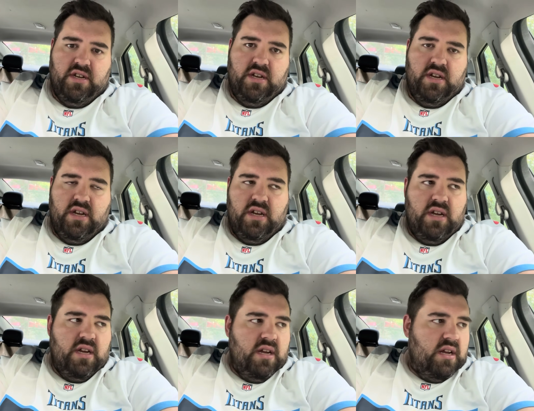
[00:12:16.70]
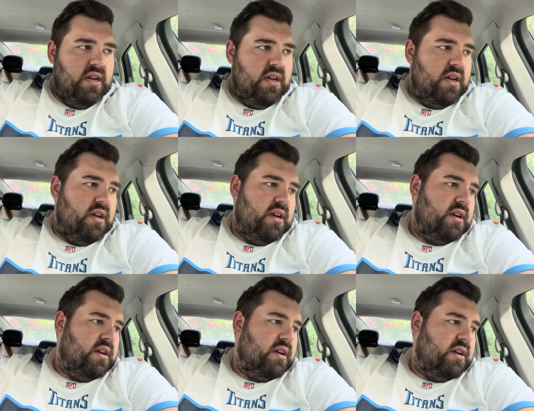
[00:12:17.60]

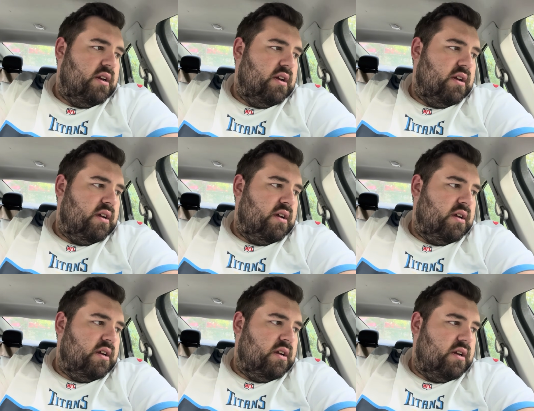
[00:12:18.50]
(silence)